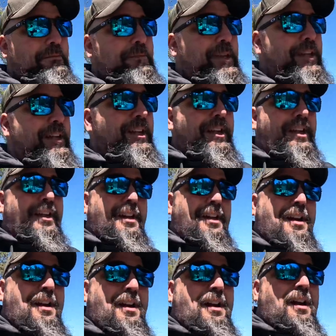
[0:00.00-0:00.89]
But
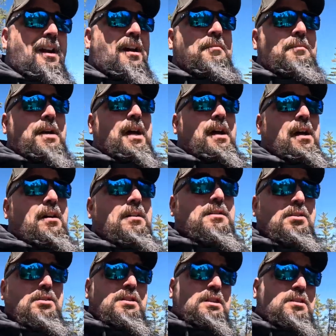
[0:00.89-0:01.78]
yeah, all
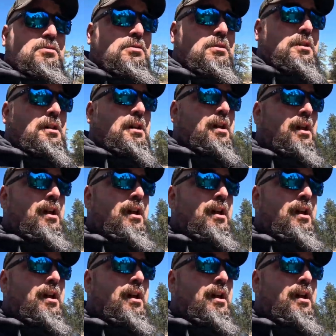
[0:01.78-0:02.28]
sorts of cool